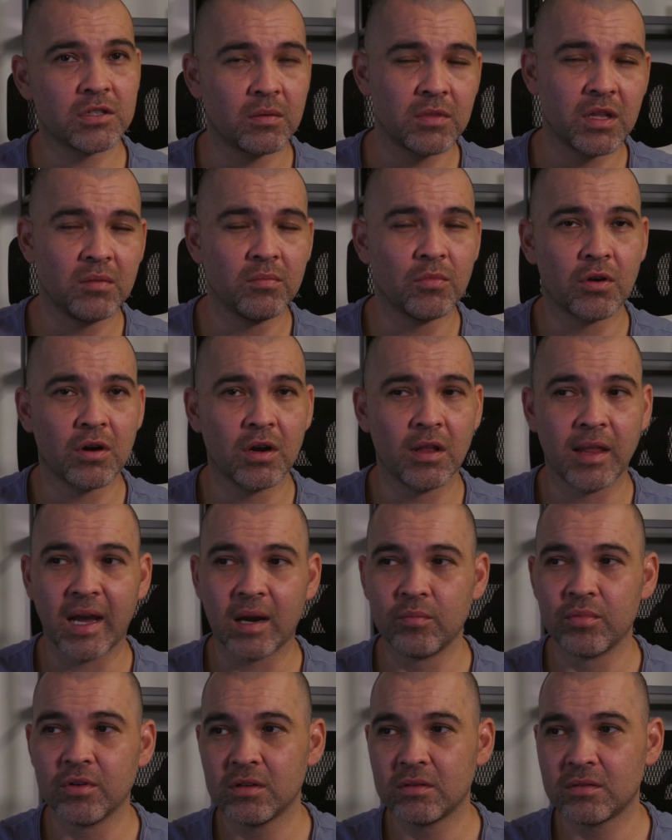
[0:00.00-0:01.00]
something more
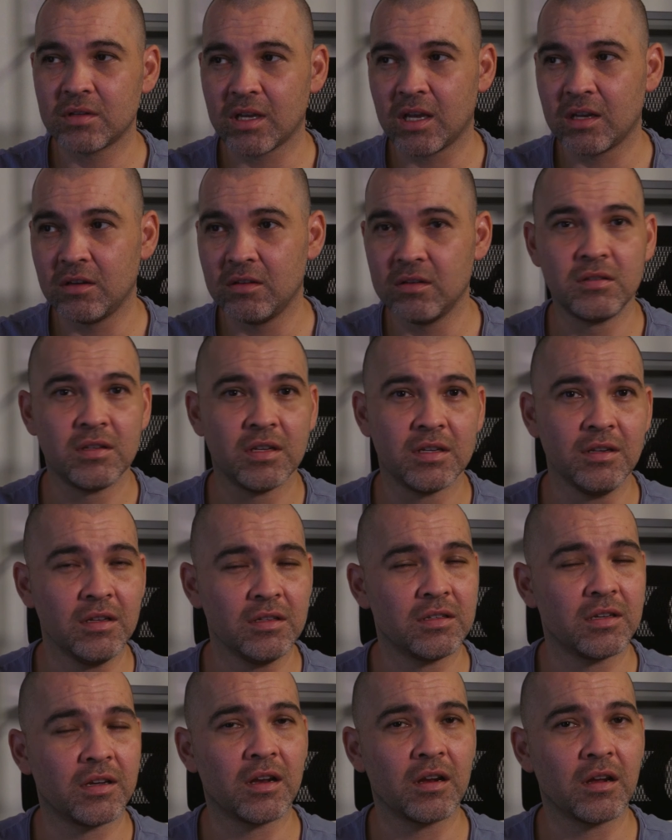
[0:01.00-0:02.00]
elaborate and you did
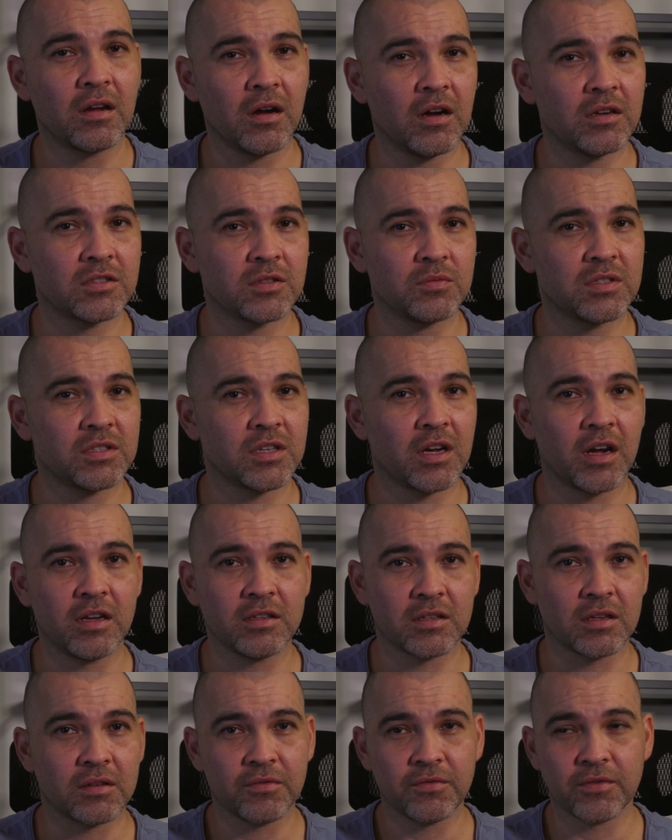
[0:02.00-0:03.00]
need to get a custom
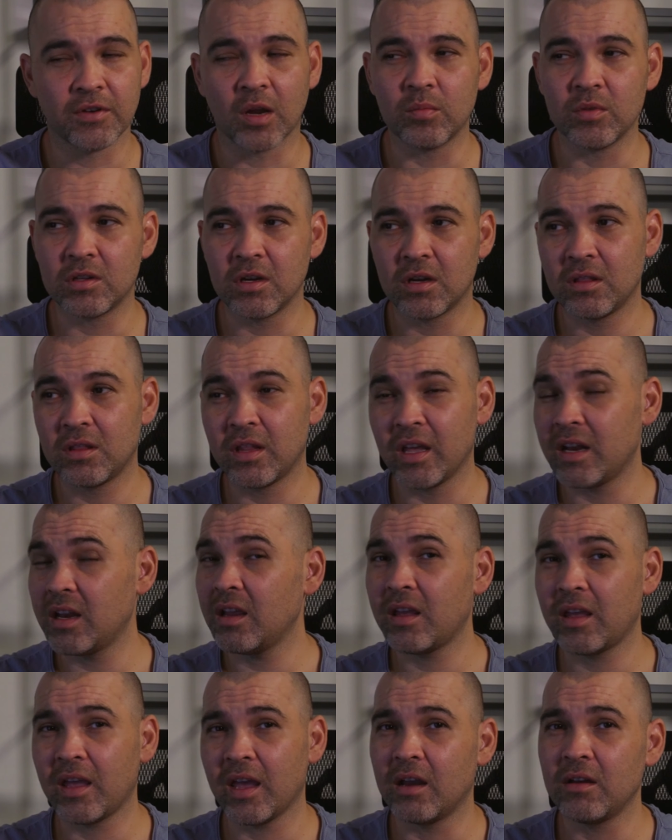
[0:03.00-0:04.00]
size and frame done, then
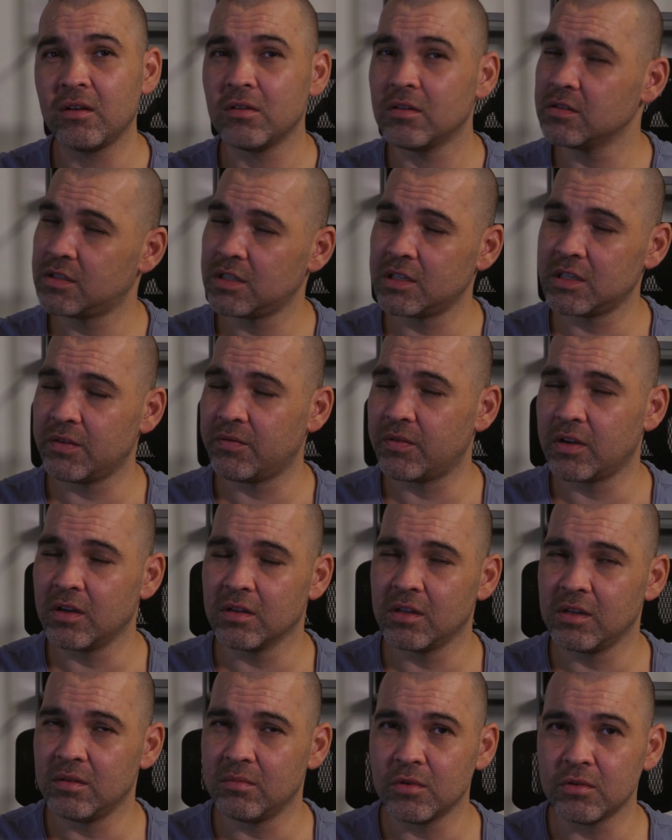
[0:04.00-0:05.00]
it can cost
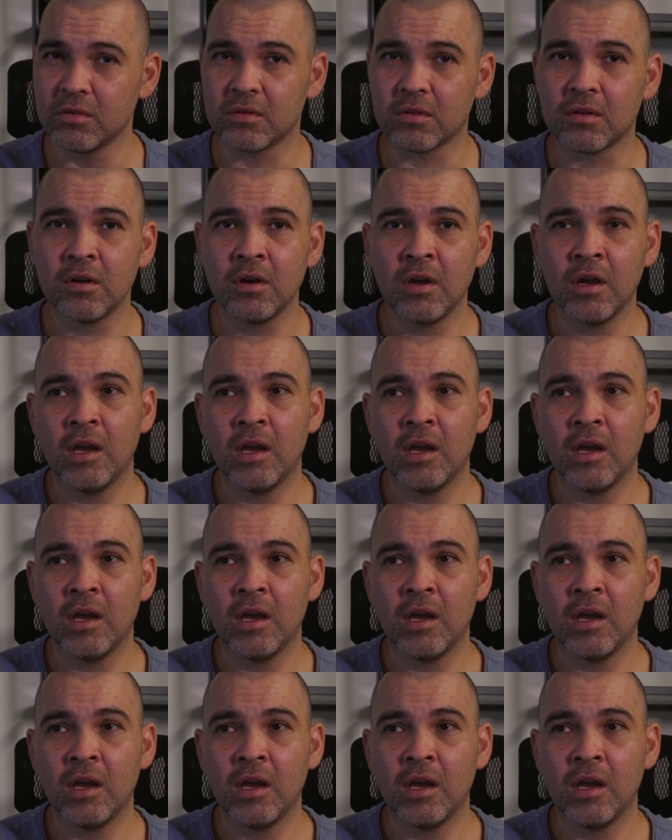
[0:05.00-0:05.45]
significantly more.